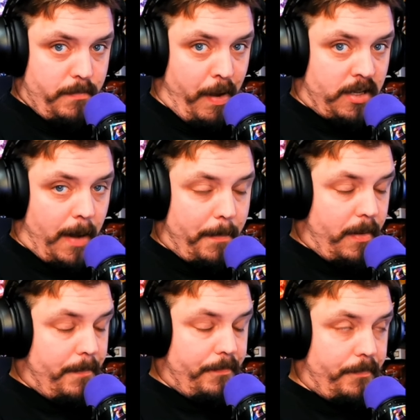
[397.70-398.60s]
picked up,
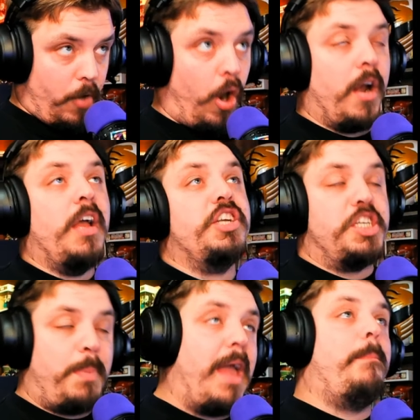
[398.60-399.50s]
or
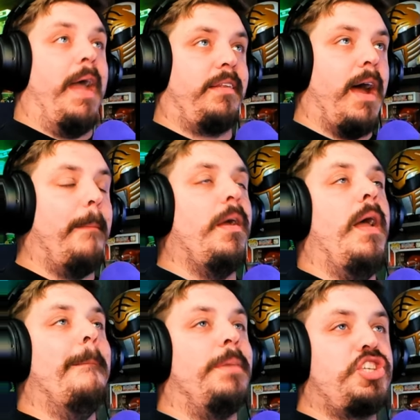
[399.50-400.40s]
she's being picked up,
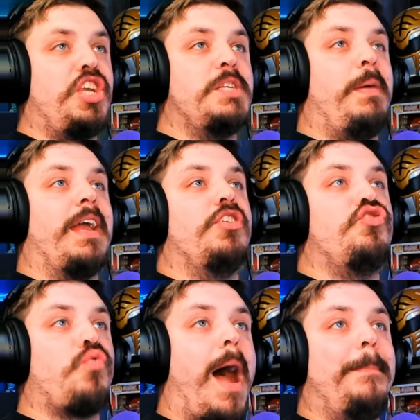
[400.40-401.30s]
but she's being
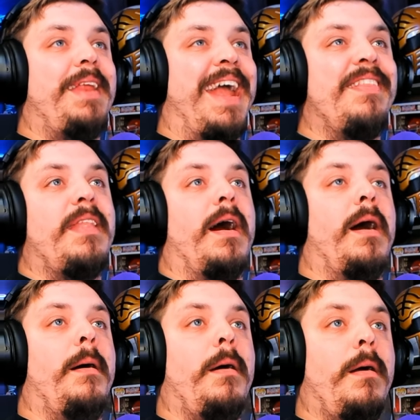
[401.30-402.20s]
dropped in
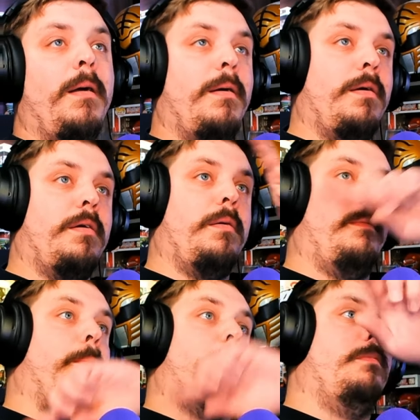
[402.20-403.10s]
the
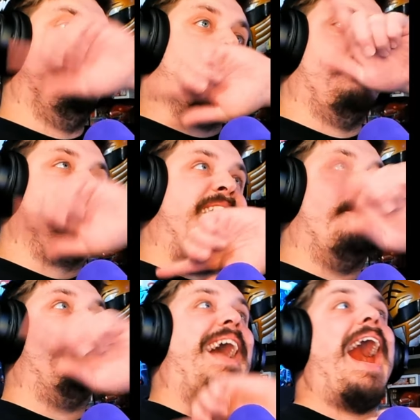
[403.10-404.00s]

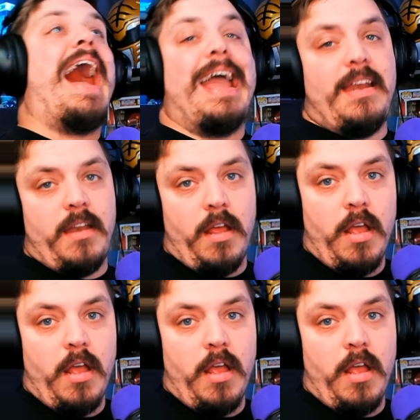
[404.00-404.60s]
seat behind